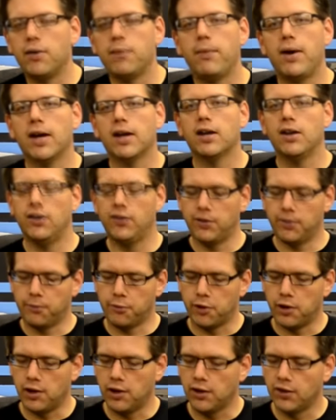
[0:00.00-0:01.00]
the mechanism
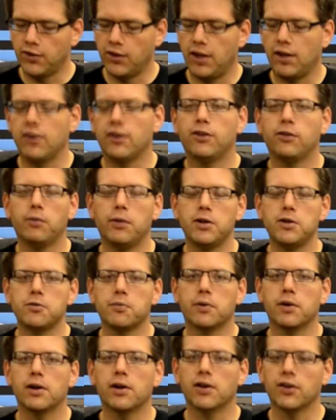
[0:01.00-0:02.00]
works, how the switch
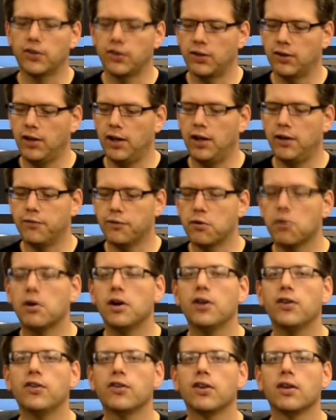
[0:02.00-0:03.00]
works, and of
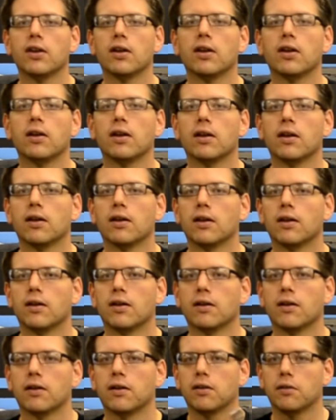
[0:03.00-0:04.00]
course,
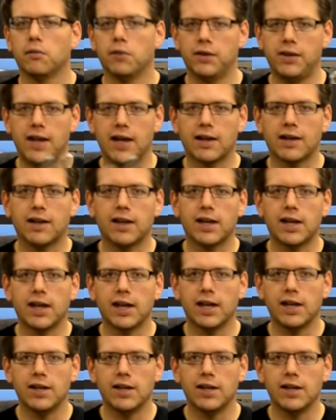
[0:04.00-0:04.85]
what that clicking